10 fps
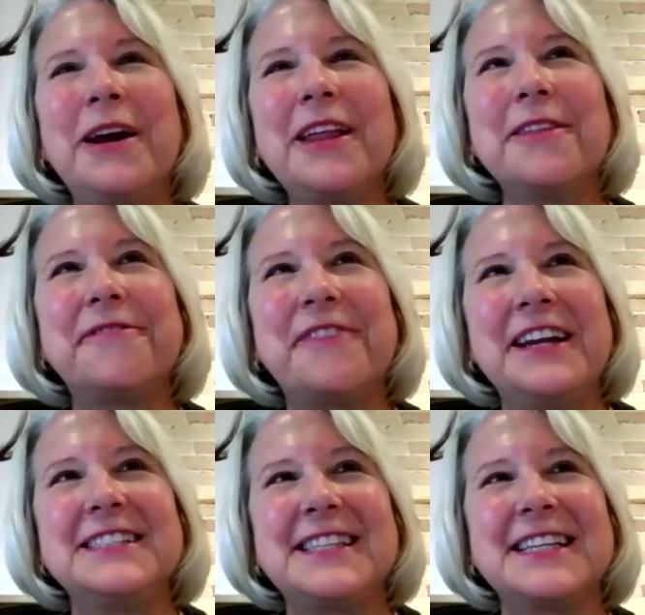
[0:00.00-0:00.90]
of the
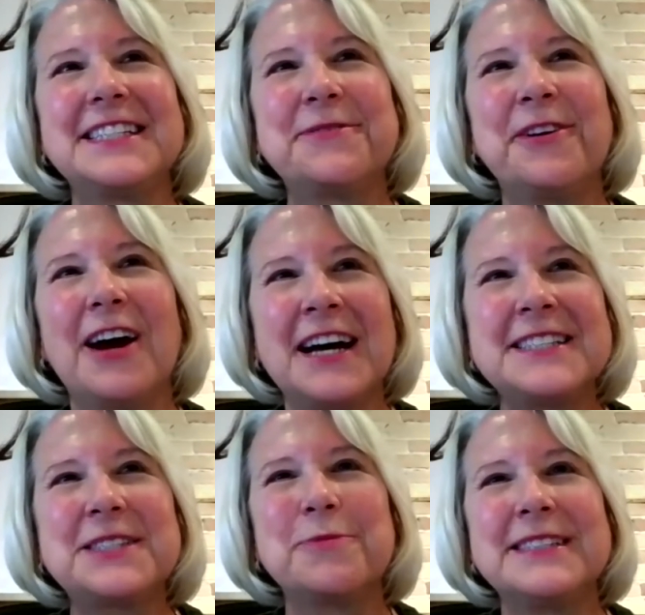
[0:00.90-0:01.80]
funnest things for
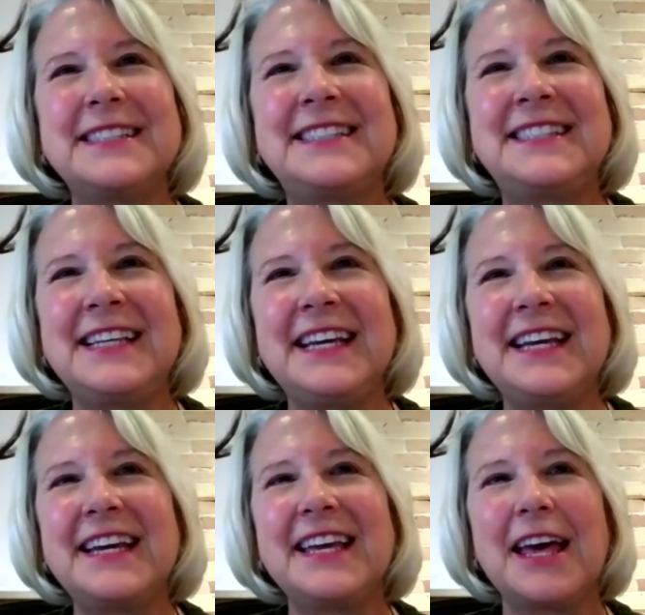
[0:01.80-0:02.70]
us was
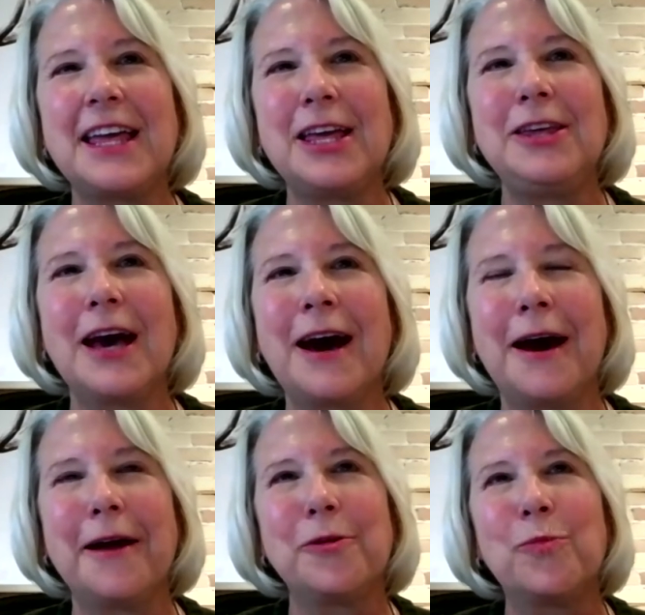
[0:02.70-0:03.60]
seeing
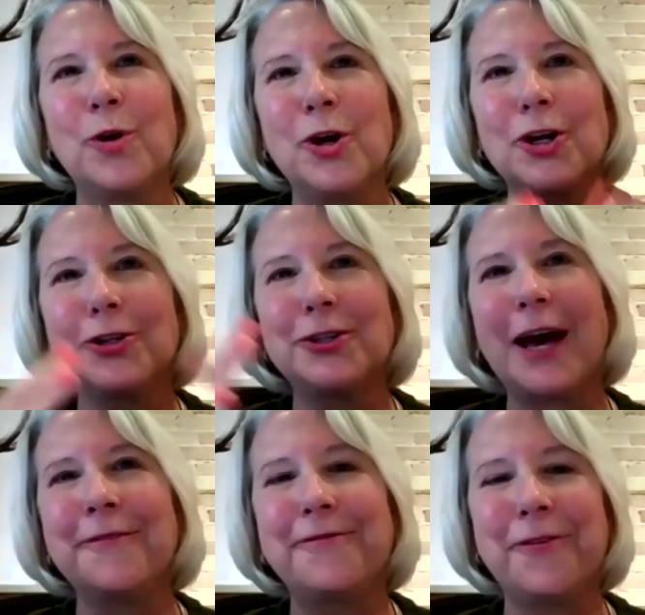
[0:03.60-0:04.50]
the world
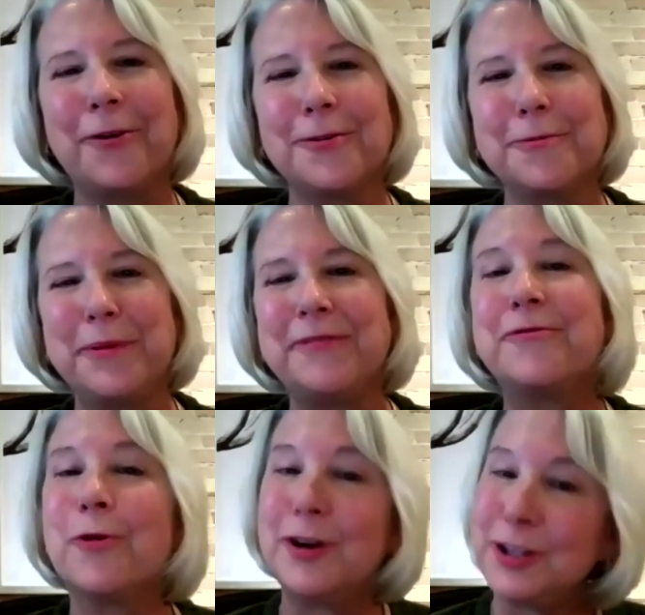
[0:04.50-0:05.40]
unfold
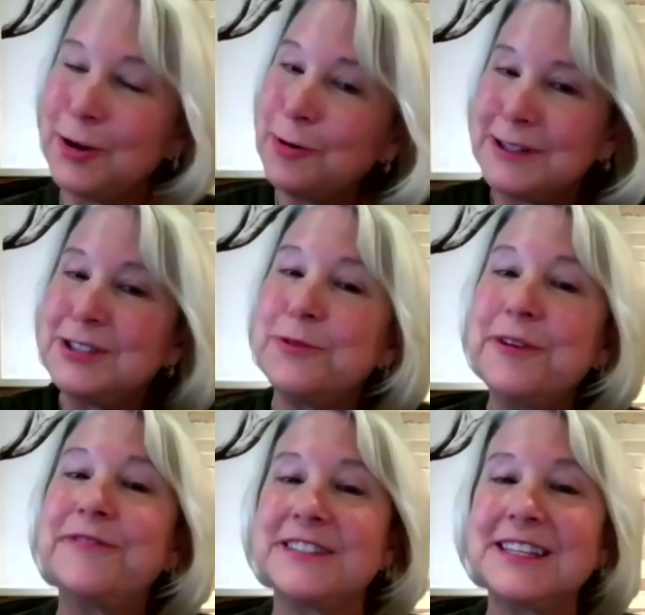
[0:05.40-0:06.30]
before you as you
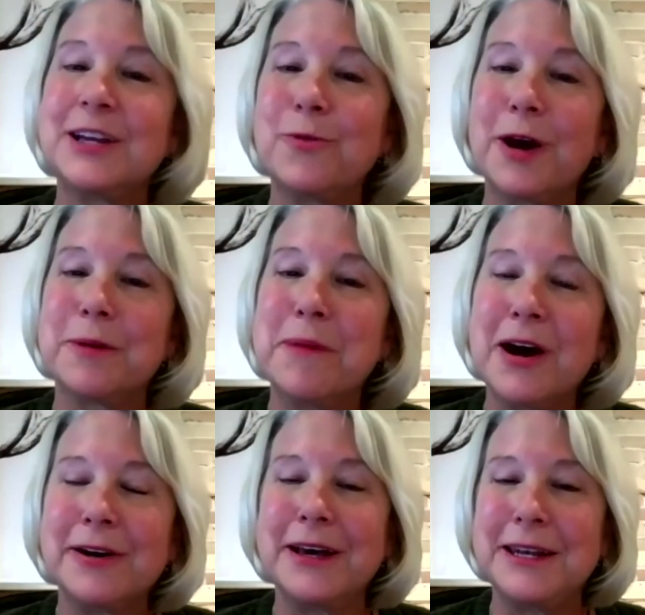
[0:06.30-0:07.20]
were visiting
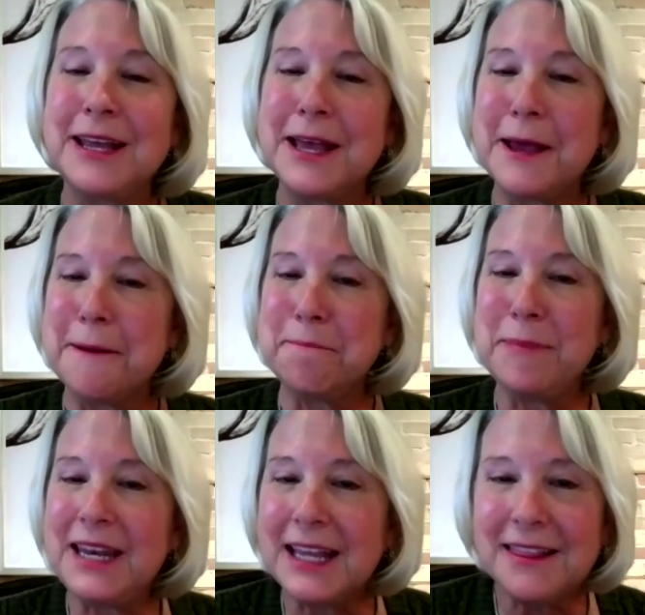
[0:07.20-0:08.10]
Guatemala and
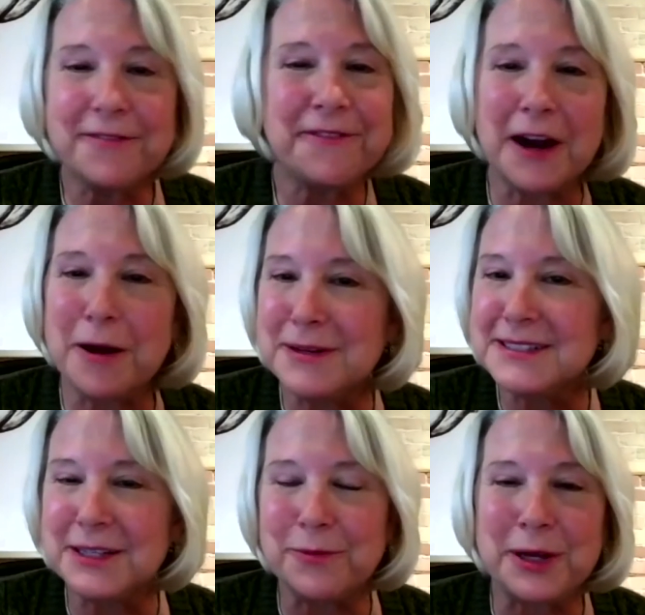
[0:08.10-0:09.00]
meeting the
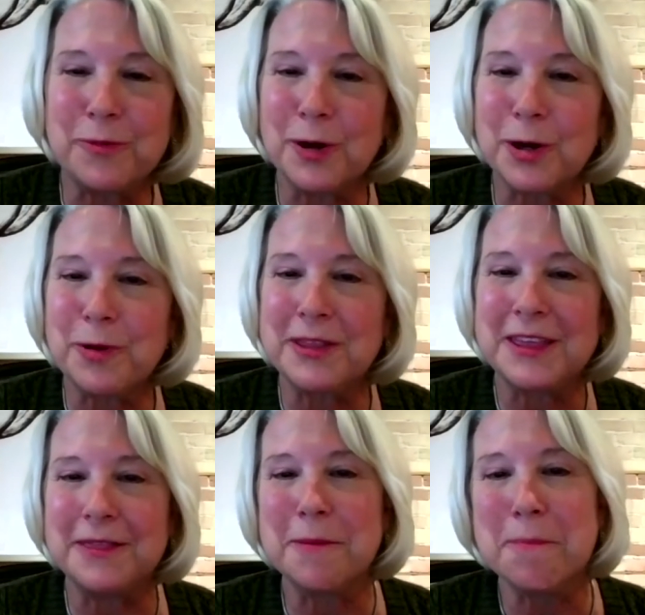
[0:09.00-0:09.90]
farmers that we work with
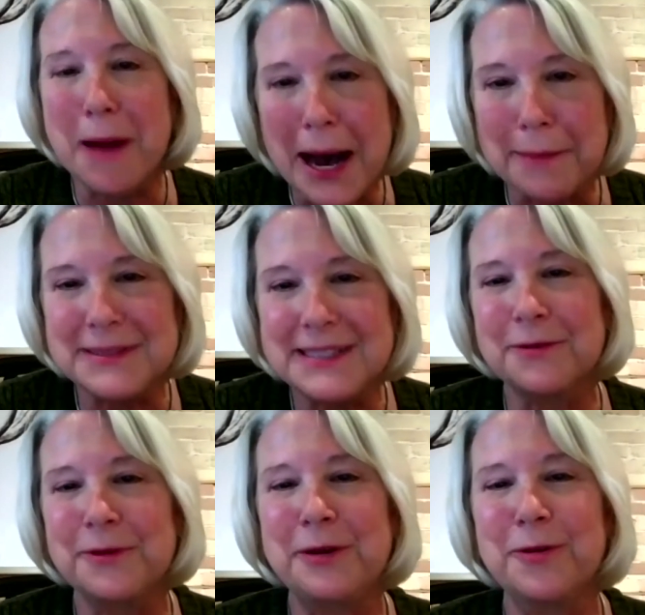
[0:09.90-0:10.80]
and the moms
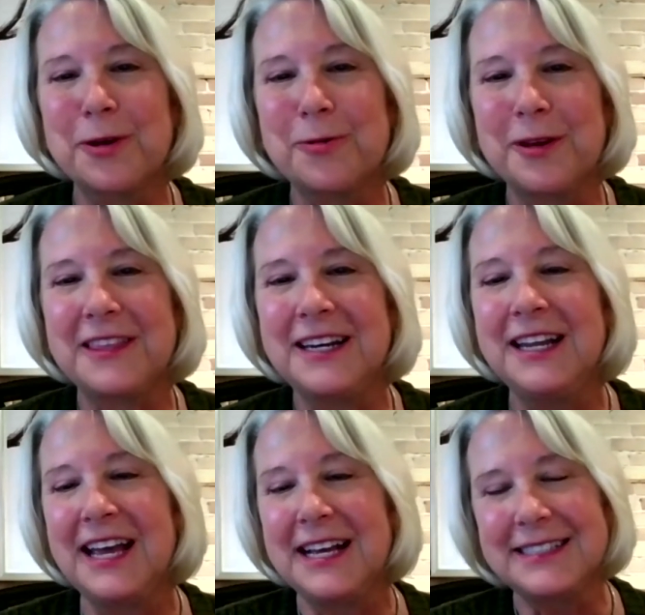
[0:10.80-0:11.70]
that we work with, and
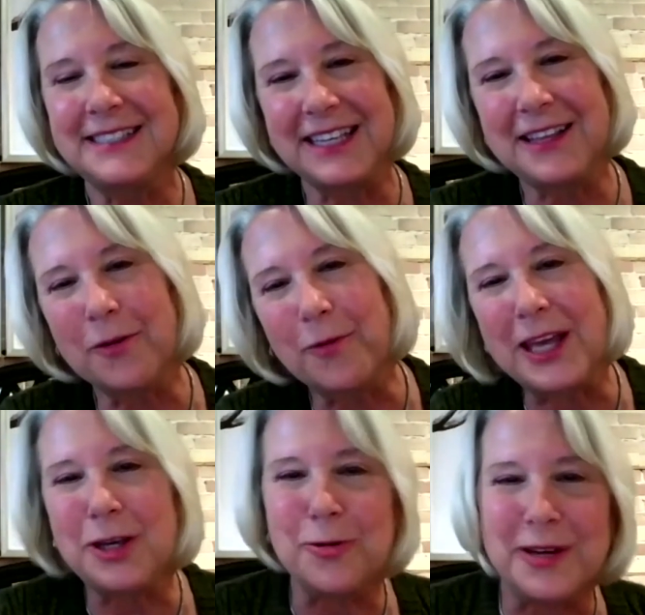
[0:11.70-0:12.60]
seeing the way
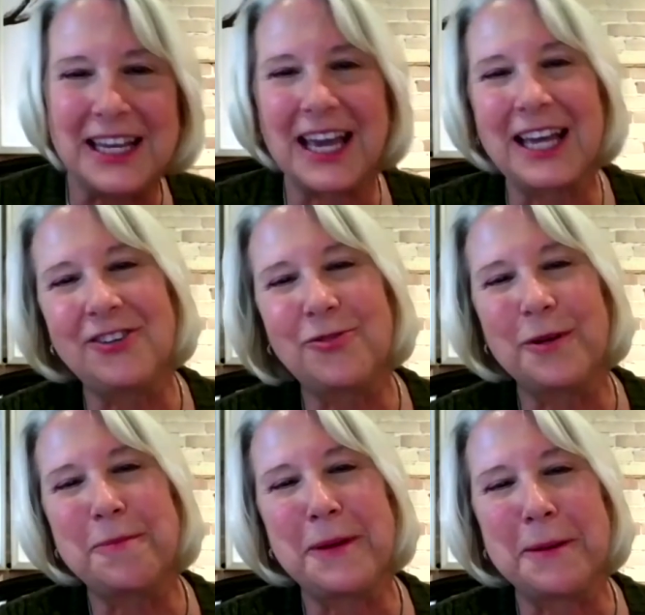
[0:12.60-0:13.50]
you engaged
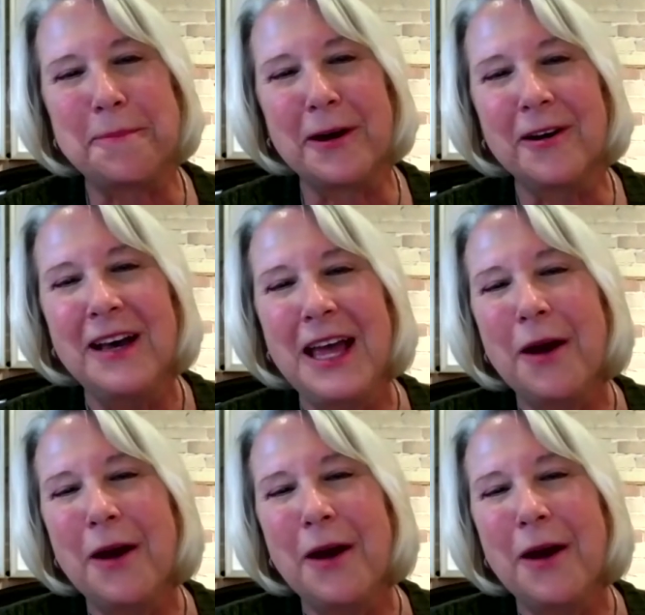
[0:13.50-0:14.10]
with people.